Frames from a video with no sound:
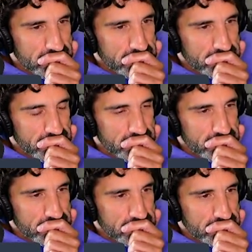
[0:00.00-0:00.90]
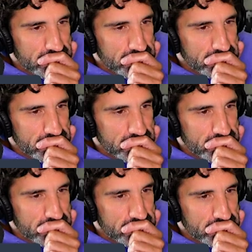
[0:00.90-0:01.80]

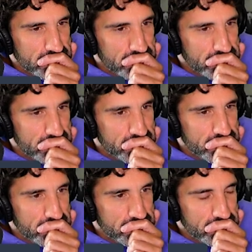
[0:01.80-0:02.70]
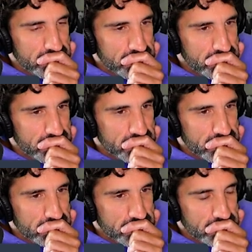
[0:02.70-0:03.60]

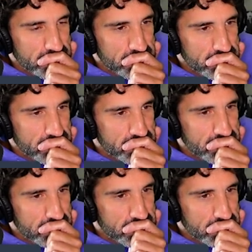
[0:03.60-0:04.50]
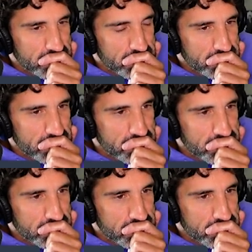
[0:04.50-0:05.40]

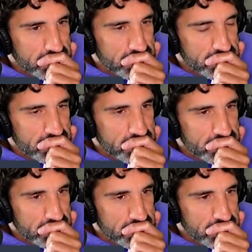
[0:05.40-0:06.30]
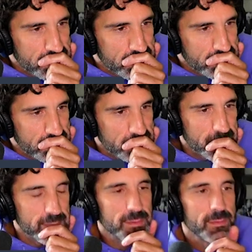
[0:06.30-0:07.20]

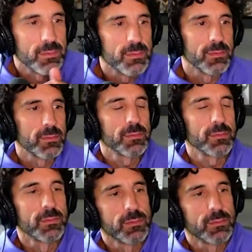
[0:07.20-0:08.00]
(silent)